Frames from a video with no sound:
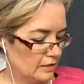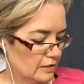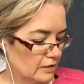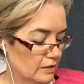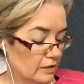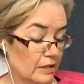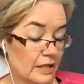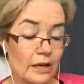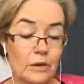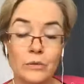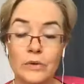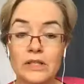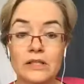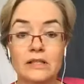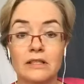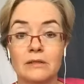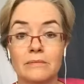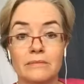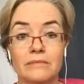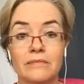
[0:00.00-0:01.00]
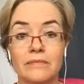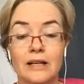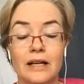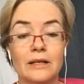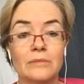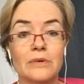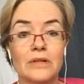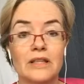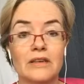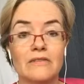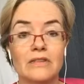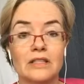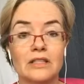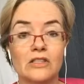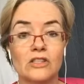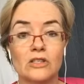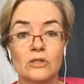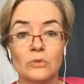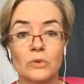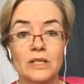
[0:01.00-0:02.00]
that wisdom. I believe it's
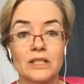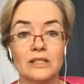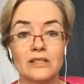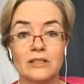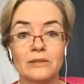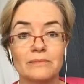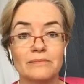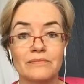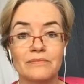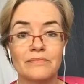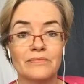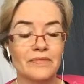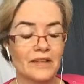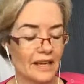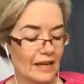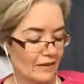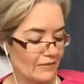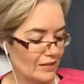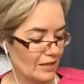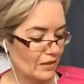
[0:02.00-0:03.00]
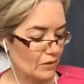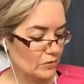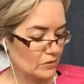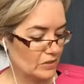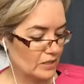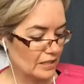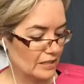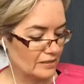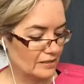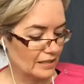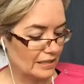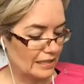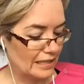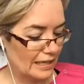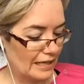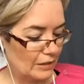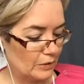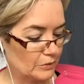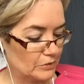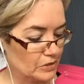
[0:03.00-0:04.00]
just wisdom, having those things in the
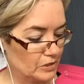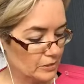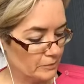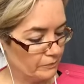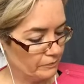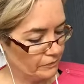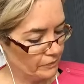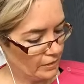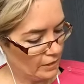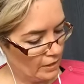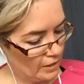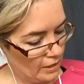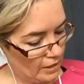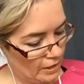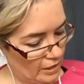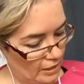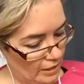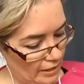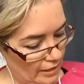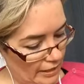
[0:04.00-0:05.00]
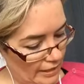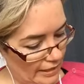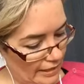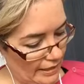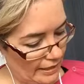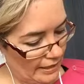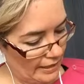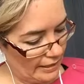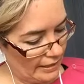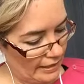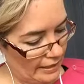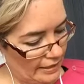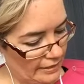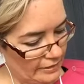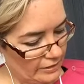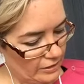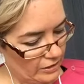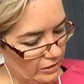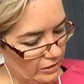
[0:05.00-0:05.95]
house. And